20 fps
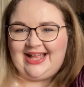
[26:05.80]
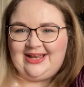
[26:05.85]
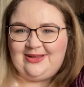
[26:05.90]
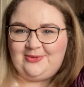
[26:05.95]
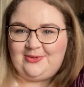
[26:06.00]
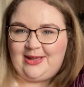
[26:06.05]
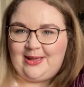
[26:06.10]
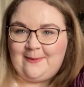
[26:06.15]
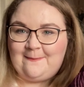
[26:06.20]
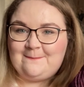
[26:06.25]

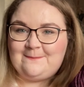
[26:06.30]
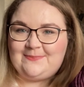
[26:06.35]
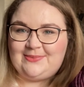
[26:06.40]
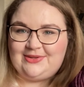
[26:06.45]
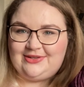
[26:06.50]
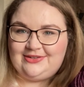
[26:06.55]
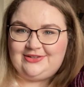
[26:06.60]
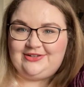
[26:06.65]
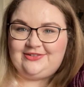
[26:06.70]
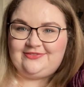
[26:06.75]
anyway,
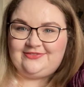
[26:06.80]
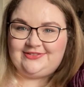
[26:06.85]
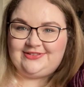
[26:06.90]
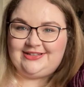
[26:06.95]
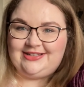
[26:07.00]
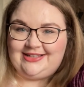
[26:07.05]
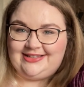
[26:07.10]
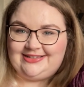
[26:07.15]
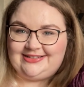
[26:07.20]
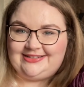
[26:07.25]
beautiful
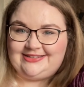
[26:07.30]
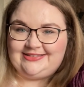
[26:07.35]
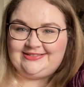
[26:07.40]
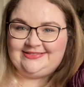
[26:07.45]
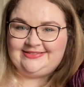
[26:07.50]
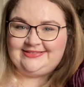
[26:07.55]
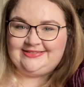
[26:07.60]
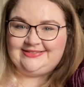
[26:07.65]
color.